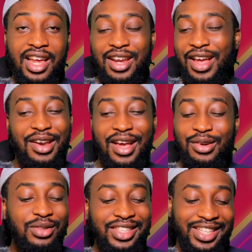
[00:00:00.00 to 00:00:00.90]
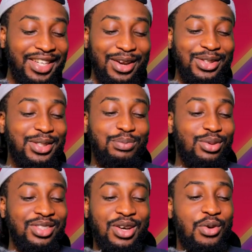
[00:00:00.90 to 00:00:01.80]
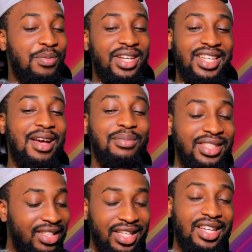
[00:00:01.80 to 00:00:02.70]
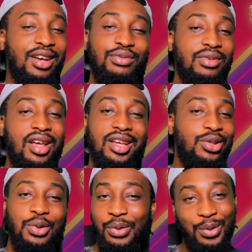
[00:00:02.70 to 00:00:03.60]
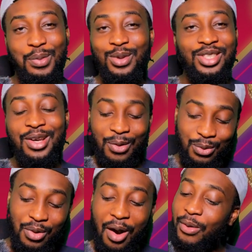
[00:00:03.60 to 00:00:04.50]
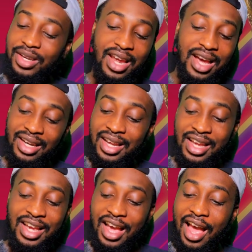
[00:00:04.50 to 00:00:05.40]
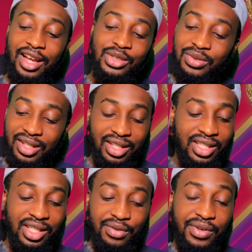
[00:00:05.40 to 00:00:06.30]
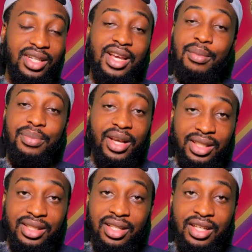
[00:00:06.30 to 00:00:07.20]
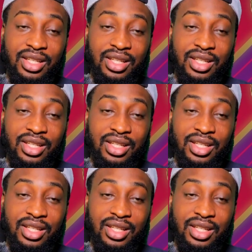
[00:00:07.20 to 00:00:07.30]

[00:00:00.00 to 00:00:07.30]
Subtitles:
And I don't think Portugal will make that mistake. I feel like Portugal will go out there and actually give in their best.